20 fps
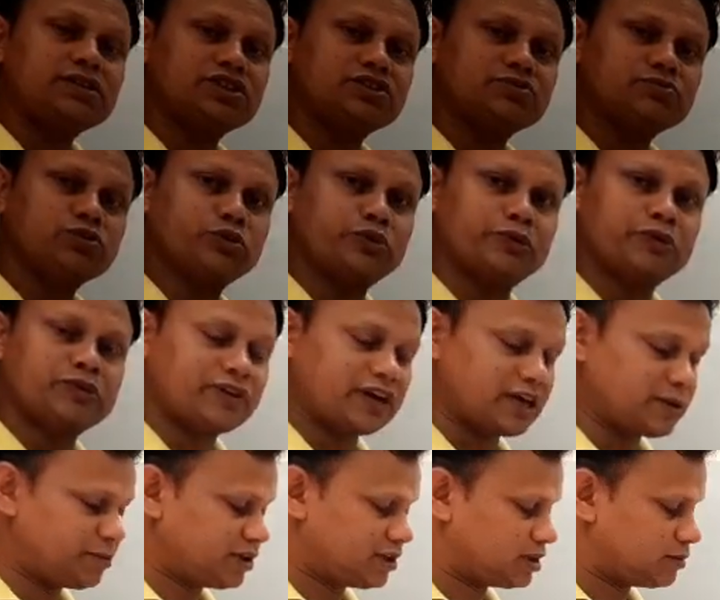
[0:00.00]
it is moving with
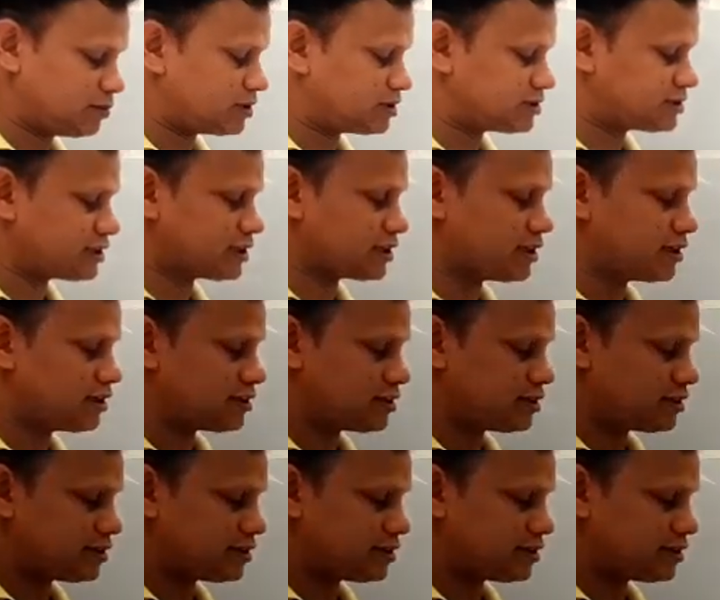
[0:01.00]
5 meters per second.